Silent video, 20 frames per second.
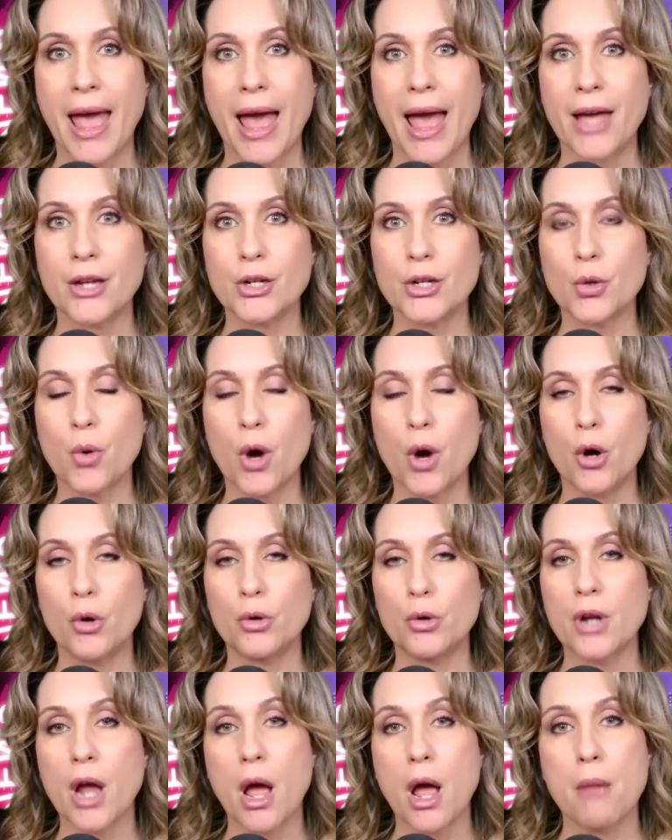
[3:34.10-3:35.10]
And,
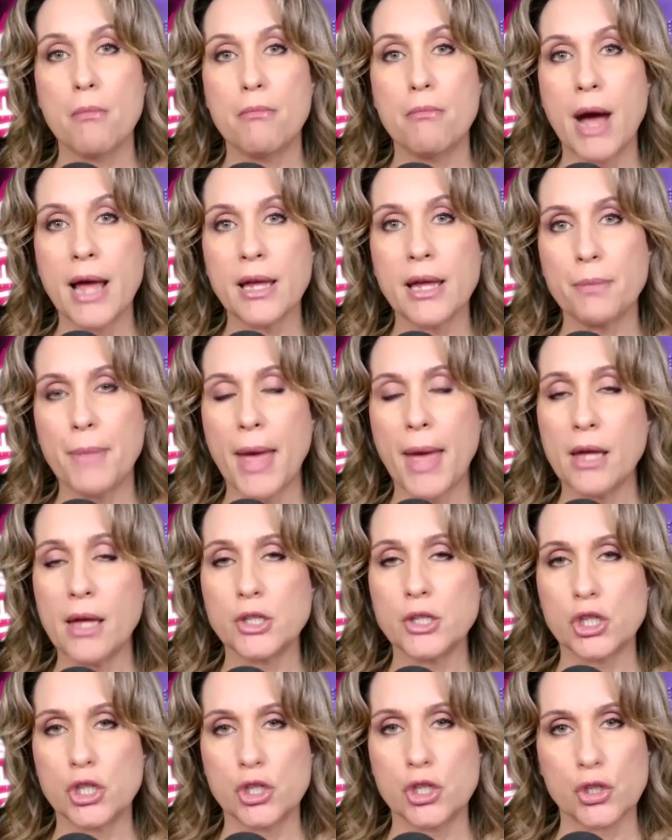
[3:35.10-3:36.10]
quote, "Mike
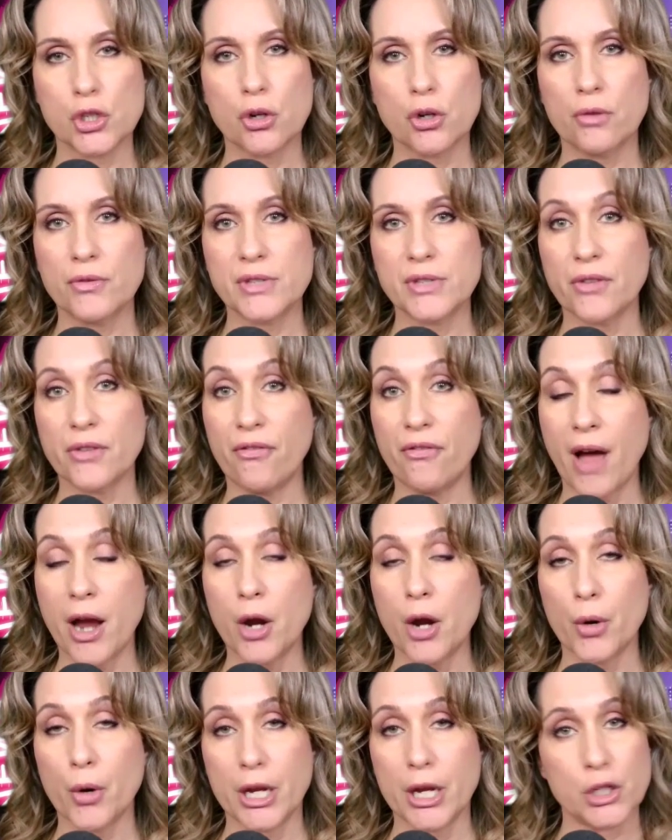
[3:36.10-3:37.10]
Pence deserves a
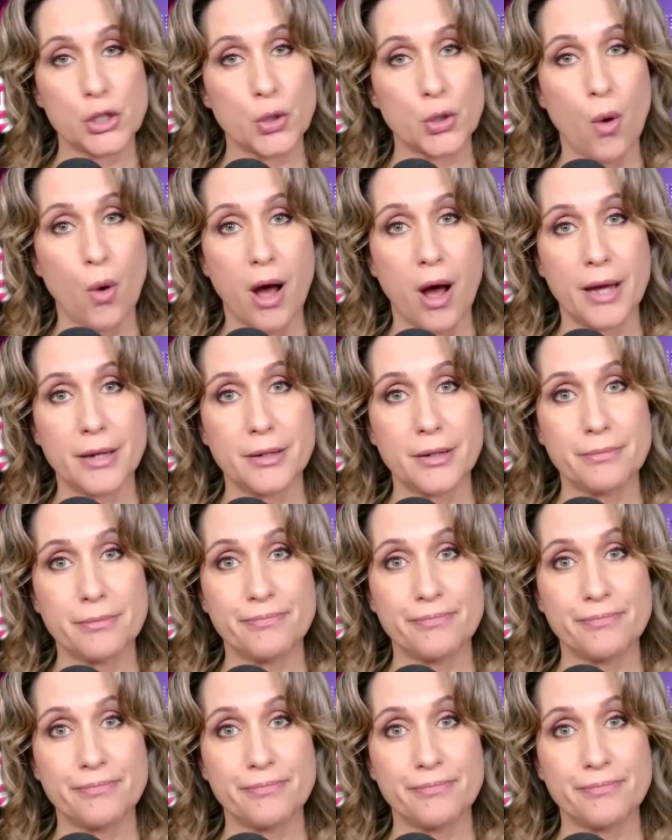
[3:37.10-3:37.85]
firing squad."